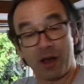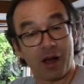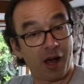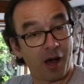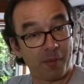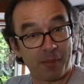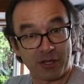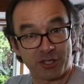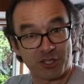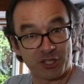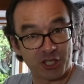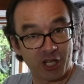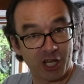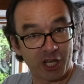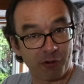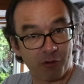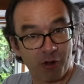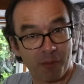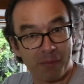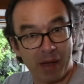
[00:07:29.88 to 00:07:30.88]
I mentioned
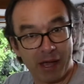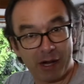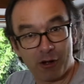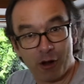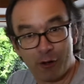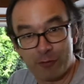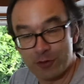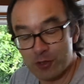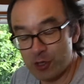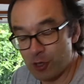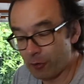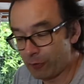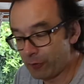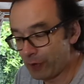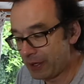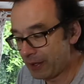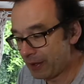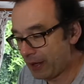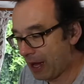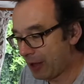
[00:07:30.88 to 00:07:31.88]
earlier on macro
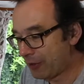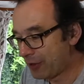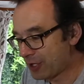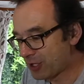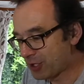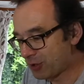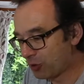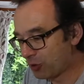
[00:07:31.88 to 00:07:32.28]
photography. These are